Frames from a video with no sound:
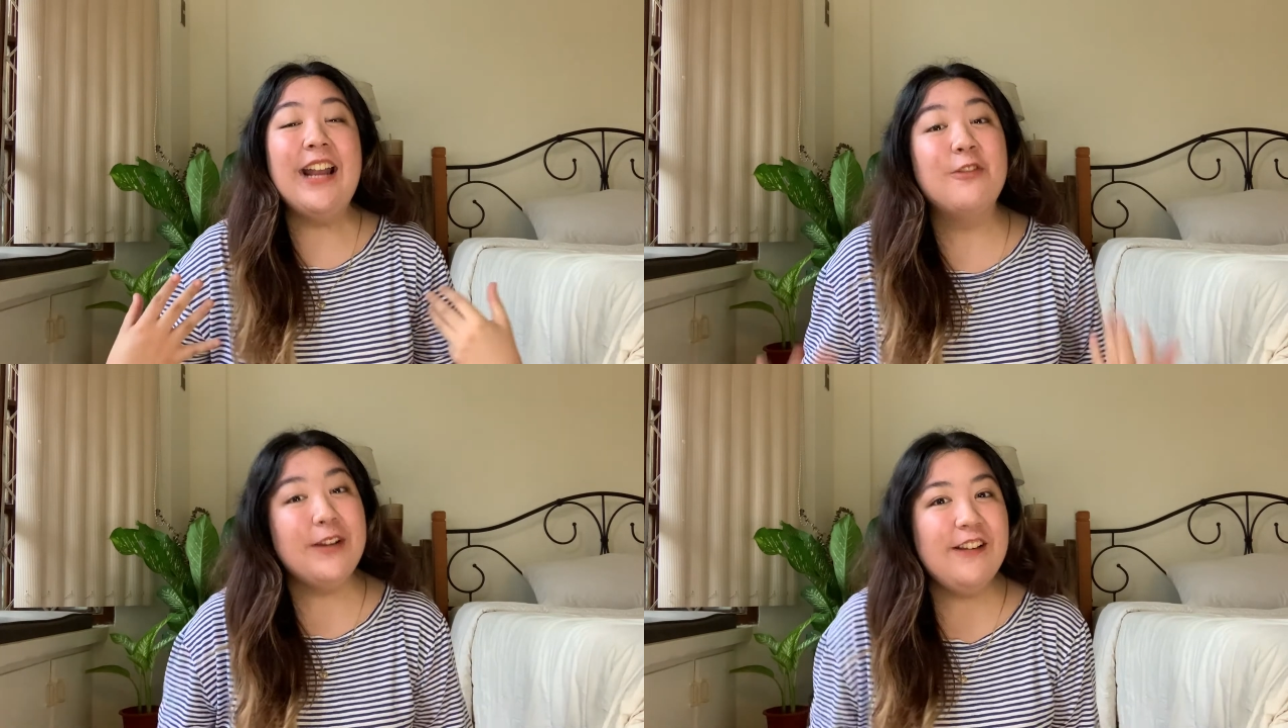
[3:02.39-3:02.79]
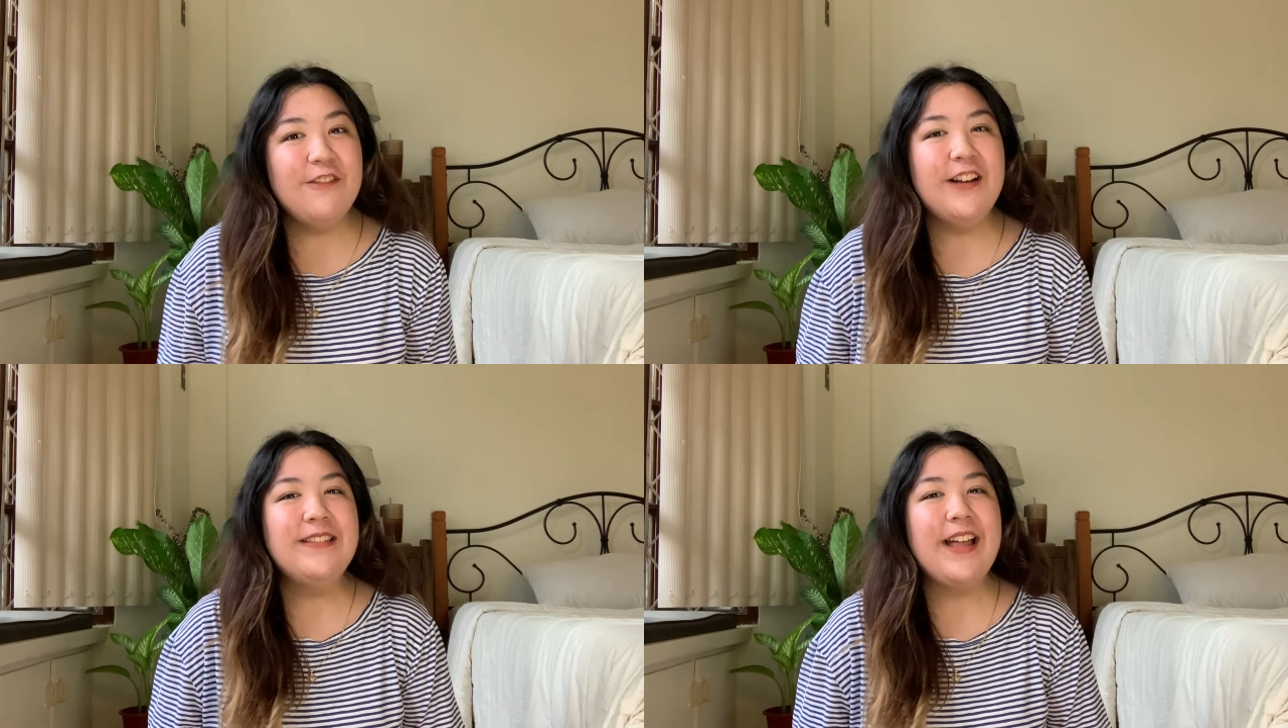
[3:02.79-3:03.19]
I had a
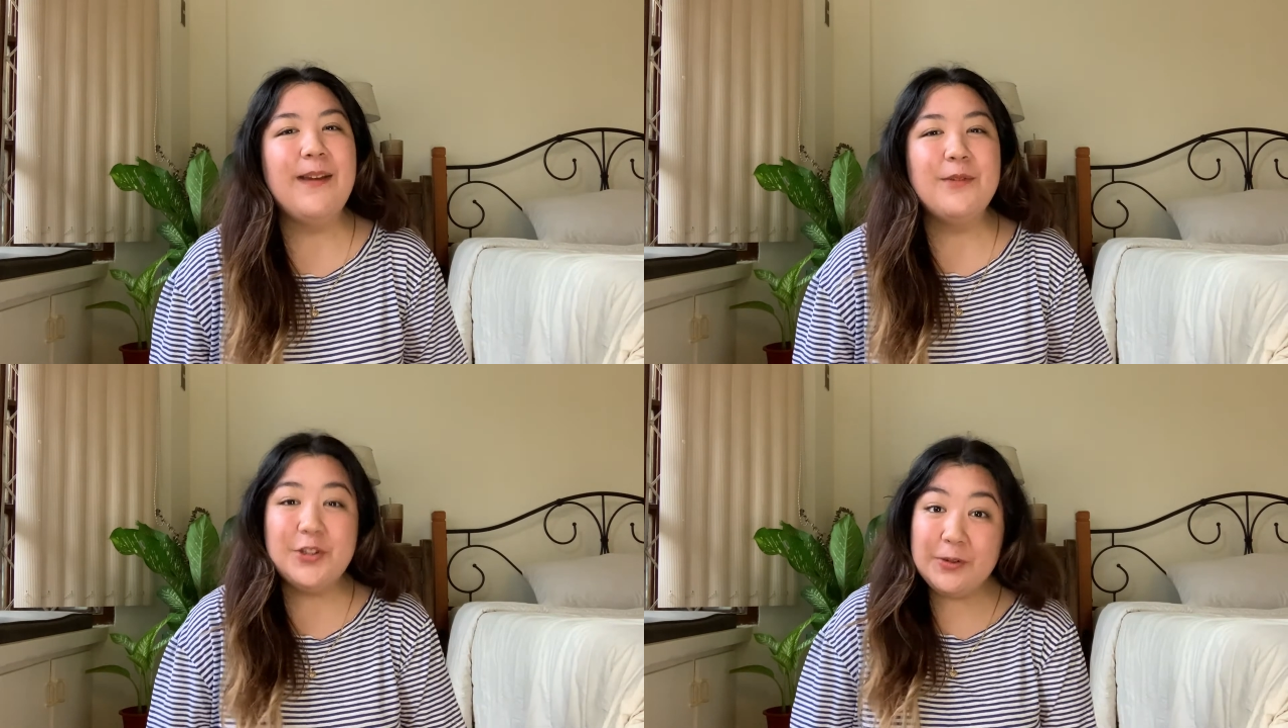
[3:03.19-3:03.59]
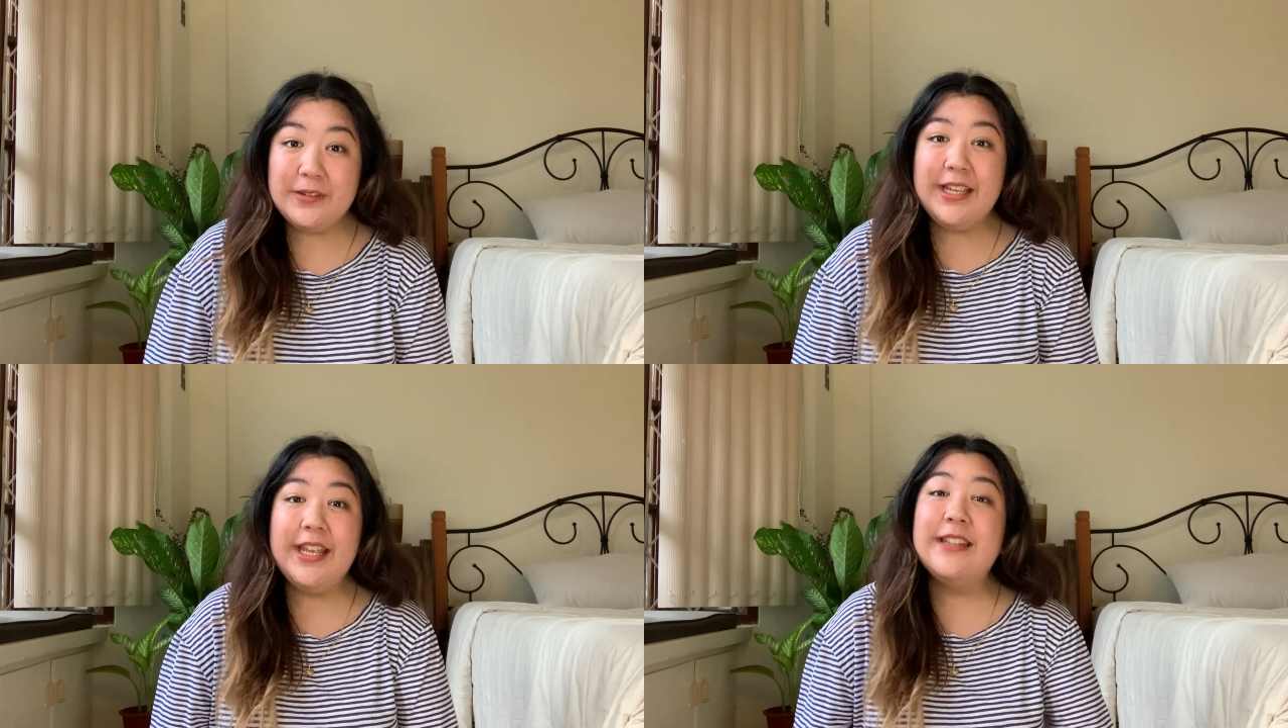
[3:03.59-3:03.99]
really fun time
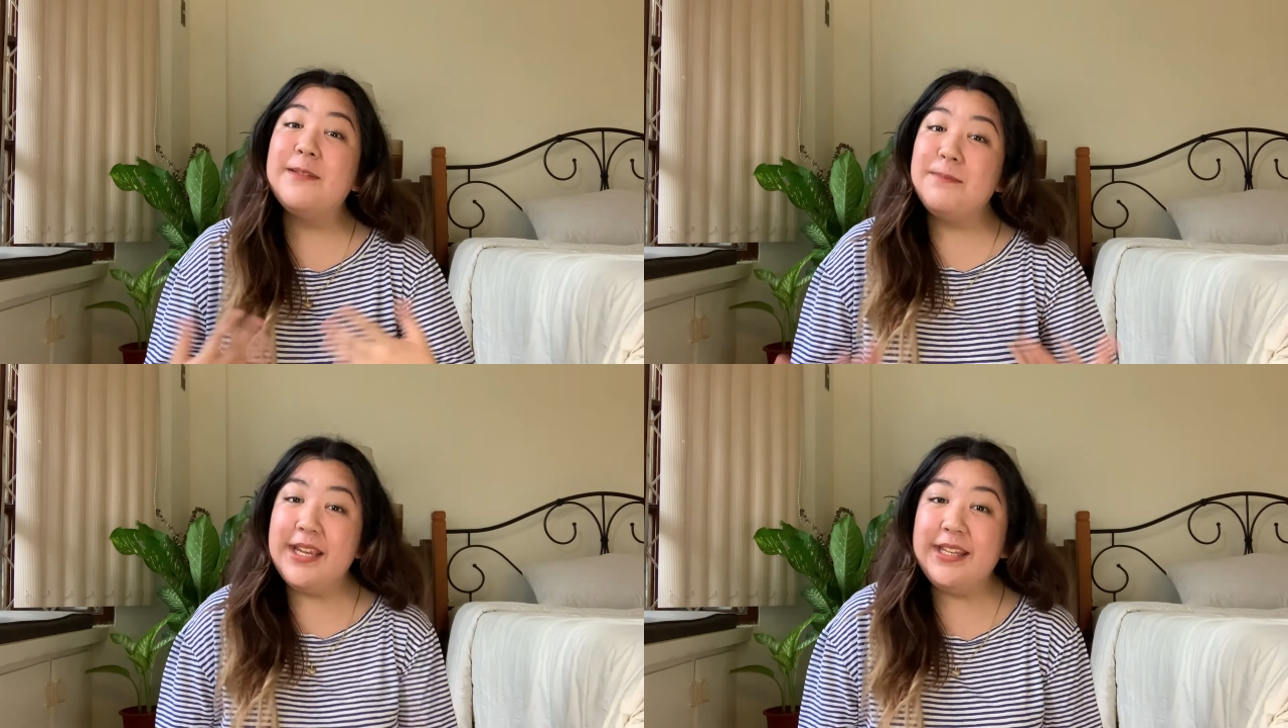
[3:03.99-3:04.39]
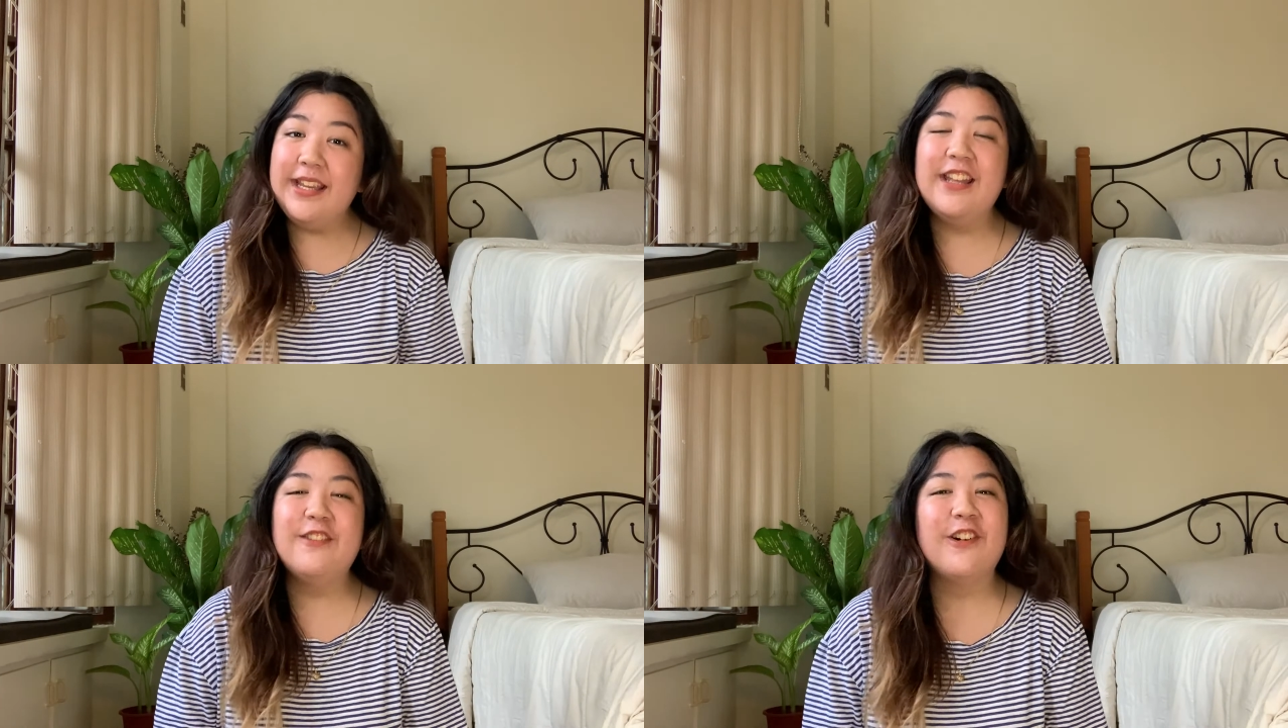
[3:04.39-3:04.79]
shooting it and
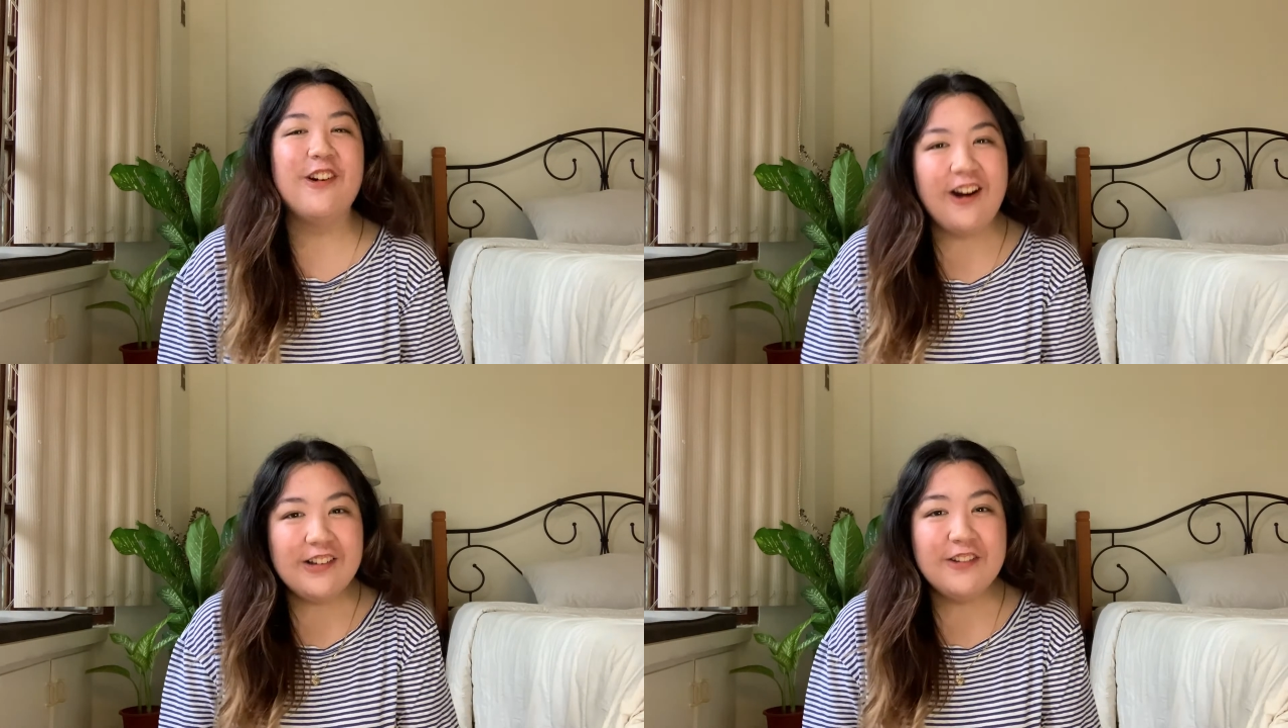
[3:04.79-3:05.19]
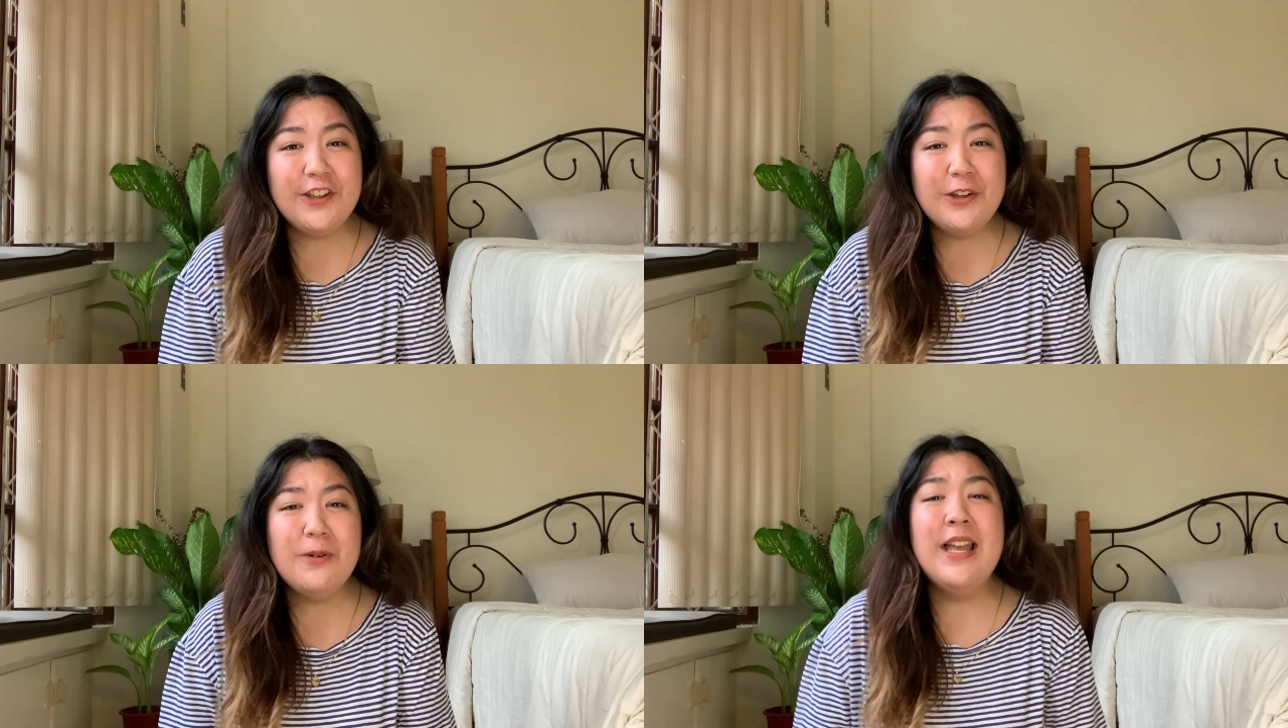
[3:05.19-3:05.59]
making it for
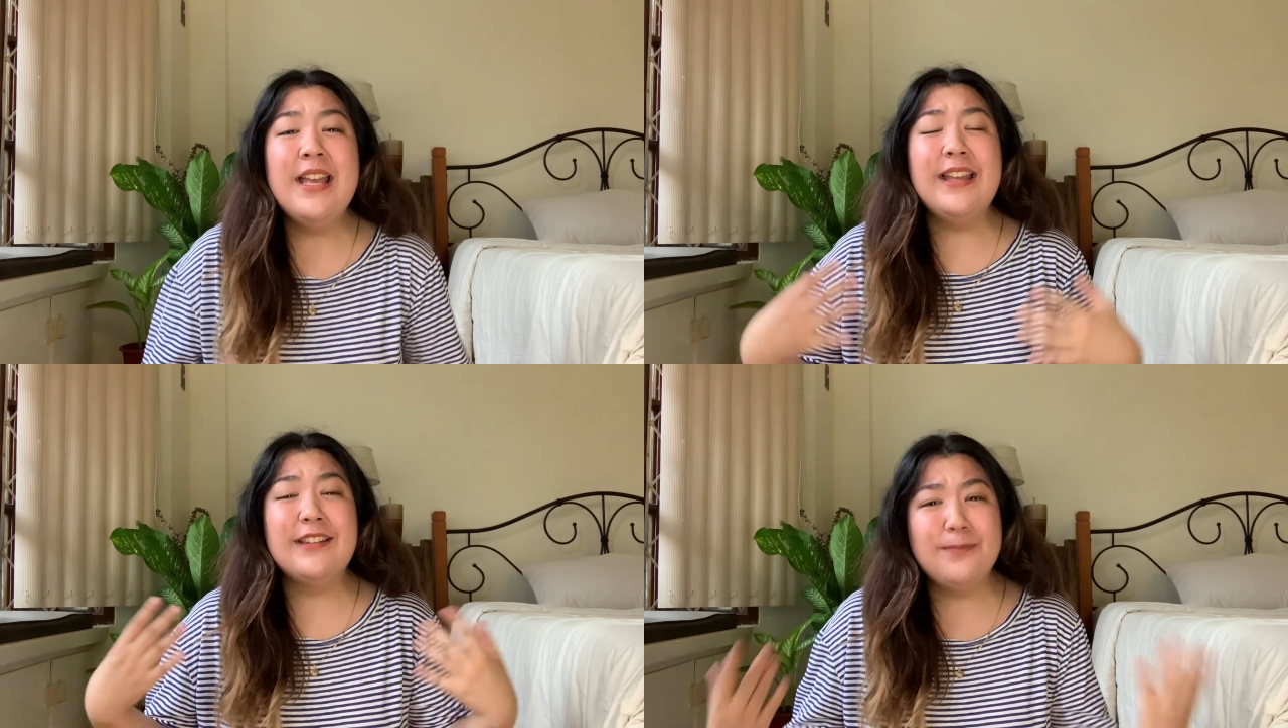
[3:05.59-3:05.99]
all of you.